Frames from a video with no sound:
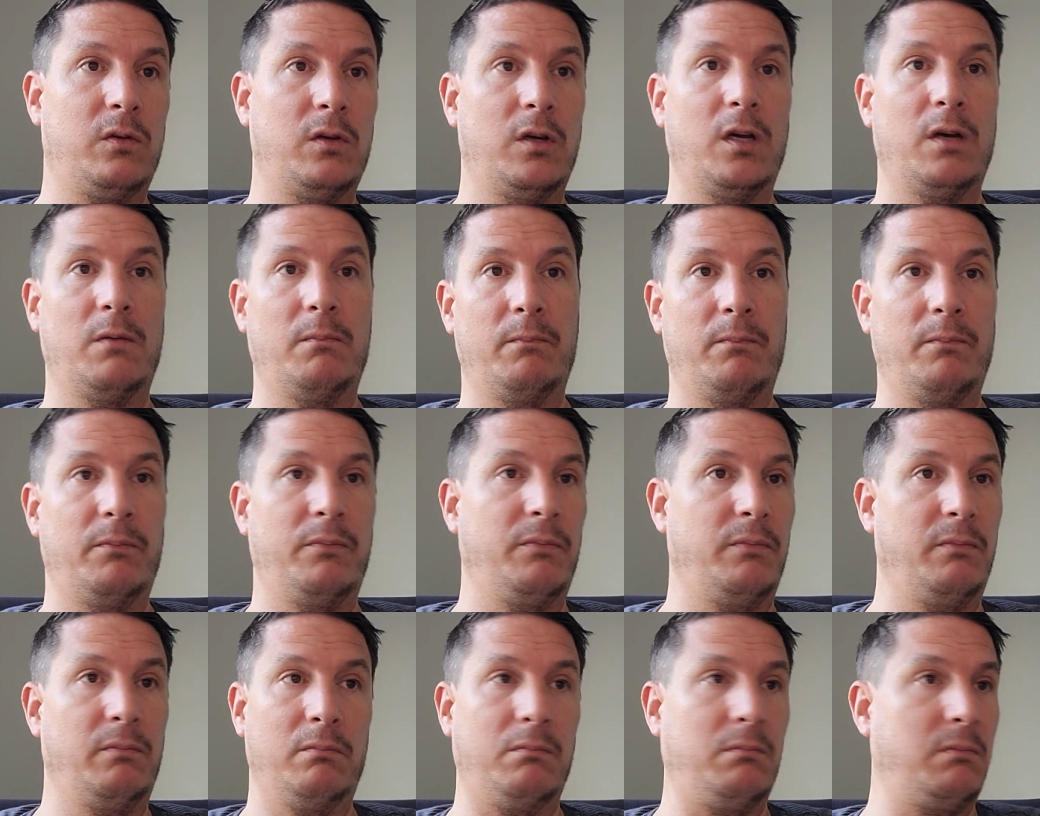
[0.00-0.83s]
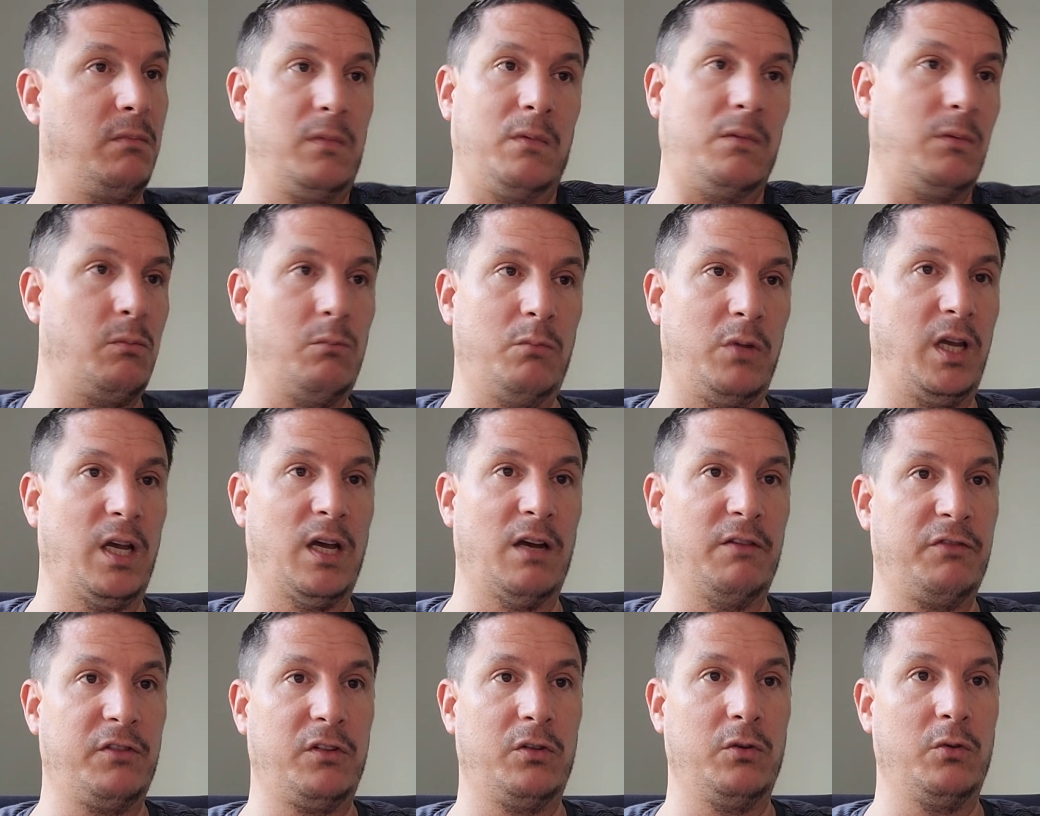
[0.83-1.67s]
We
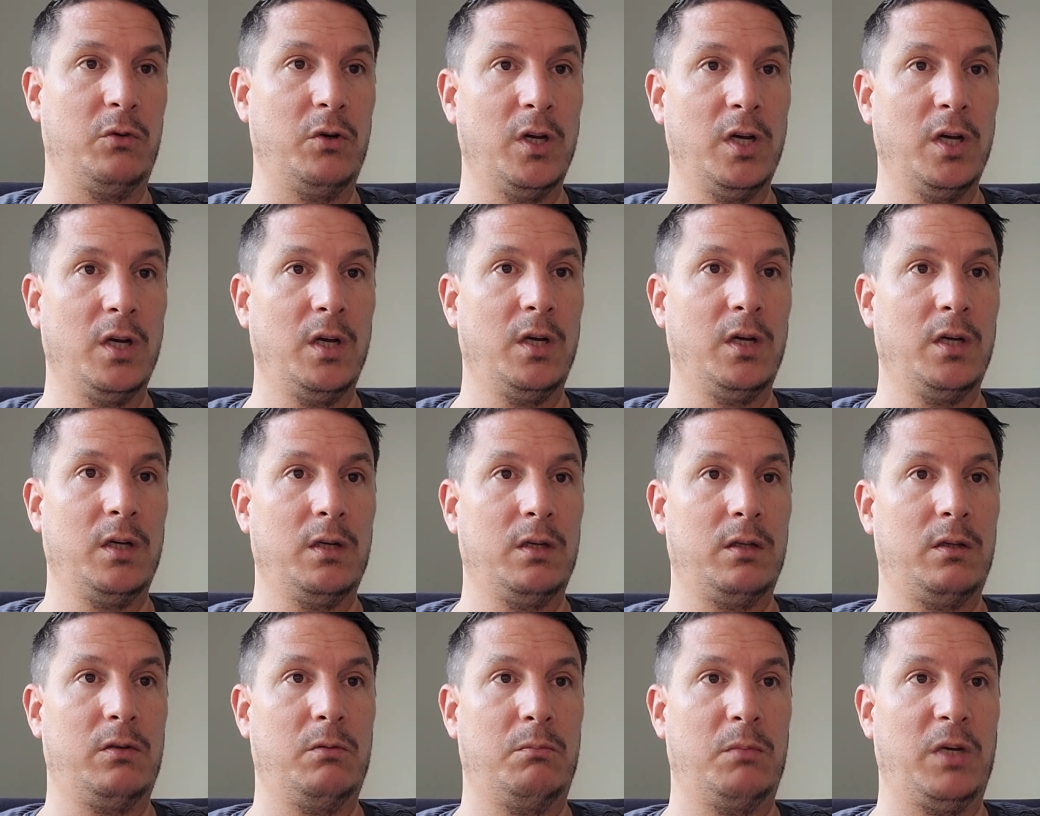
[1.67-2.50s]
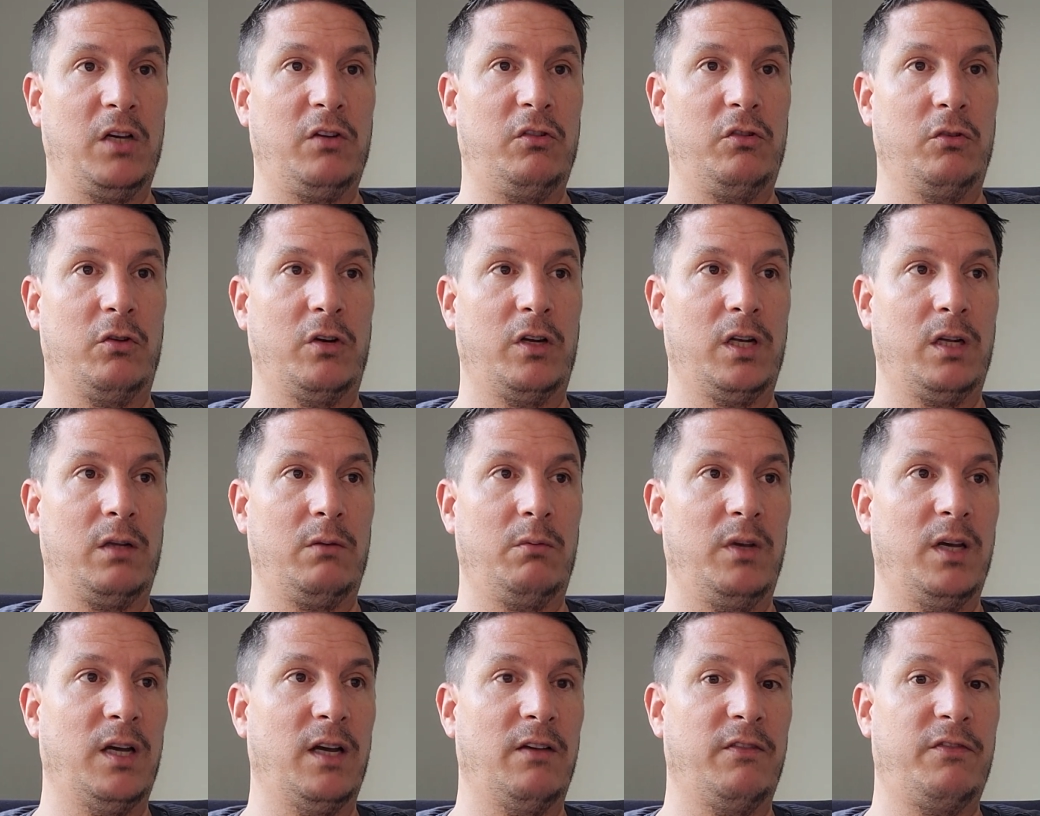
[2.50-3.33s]
have to make sure that
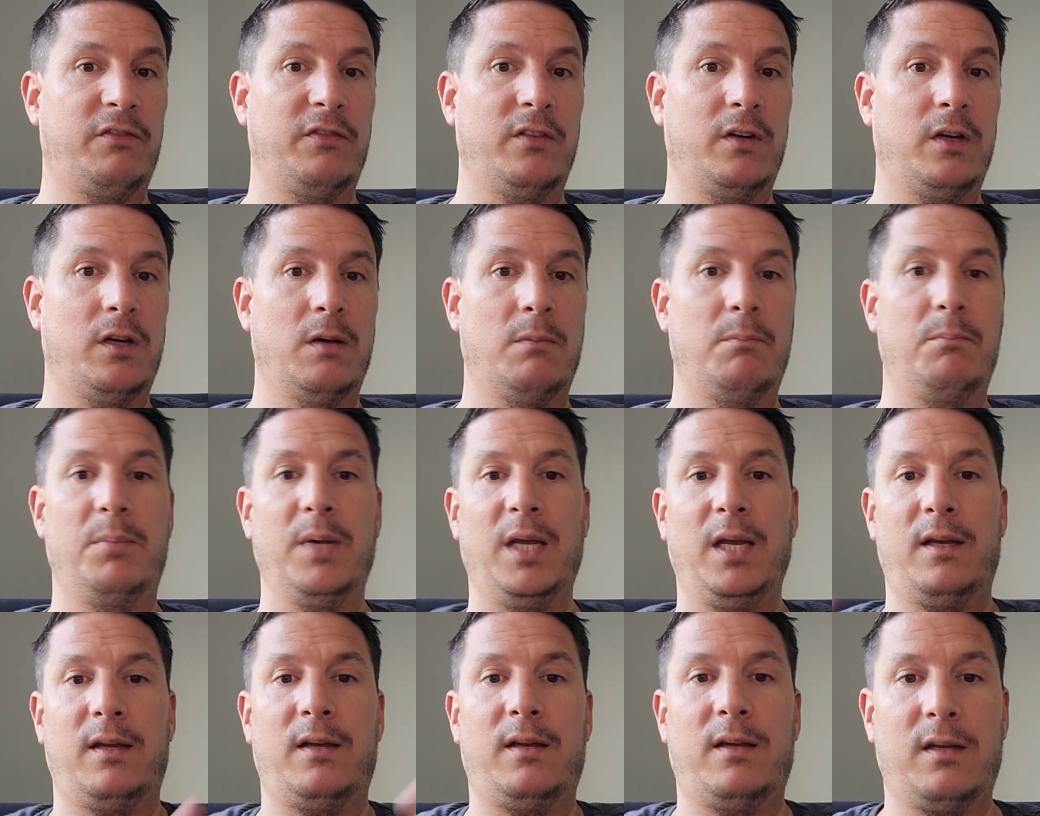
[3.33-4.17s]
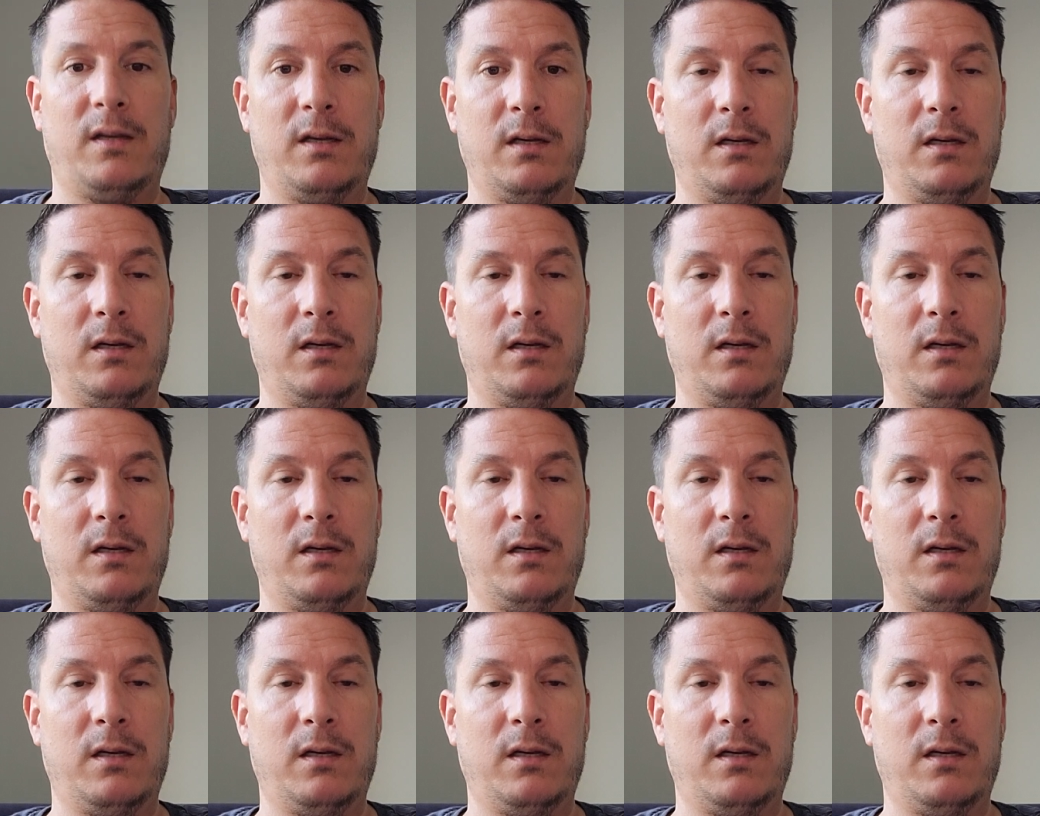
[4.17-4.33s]
we have a big